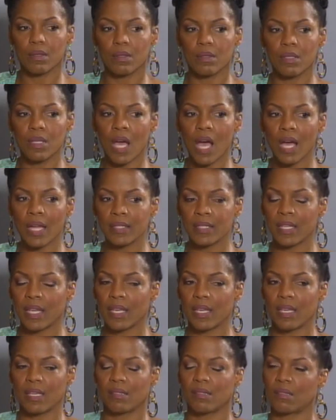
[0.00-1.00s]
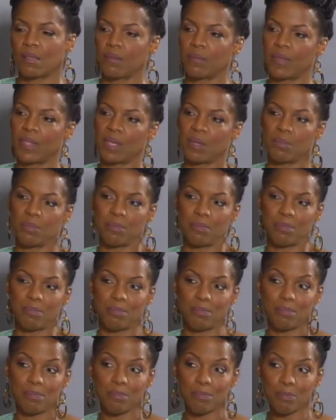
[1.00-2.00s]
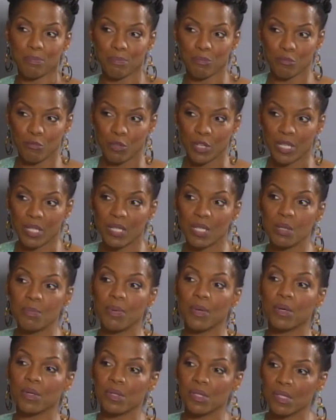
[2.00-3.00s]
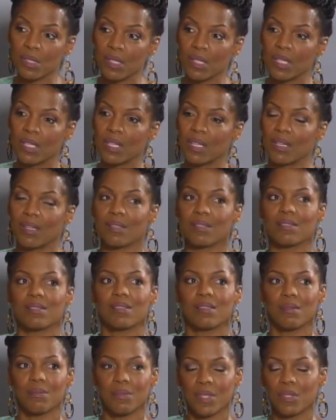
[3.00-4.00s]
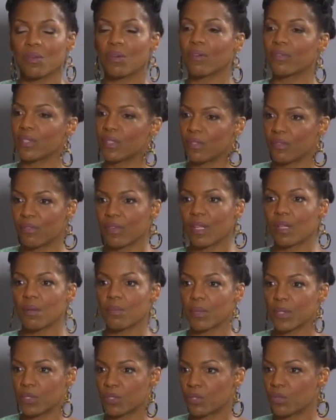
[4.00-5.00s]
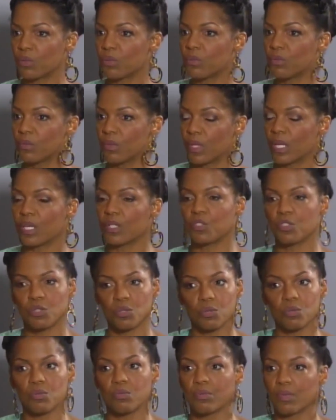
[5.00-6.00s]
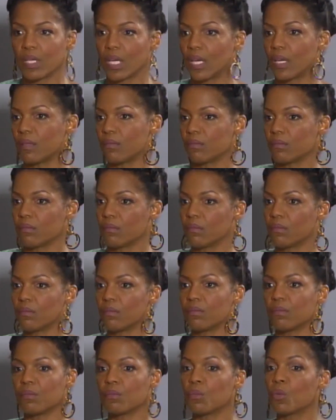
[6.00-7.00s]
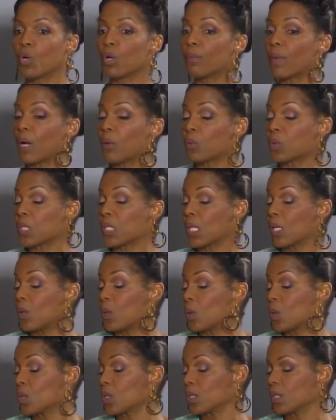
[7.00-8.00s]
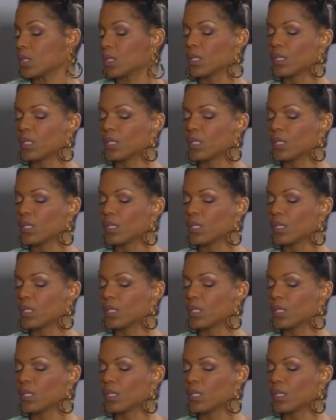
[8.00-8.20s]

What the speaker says: Not taking something really personally is something you have to develop as you get more, I won't say older,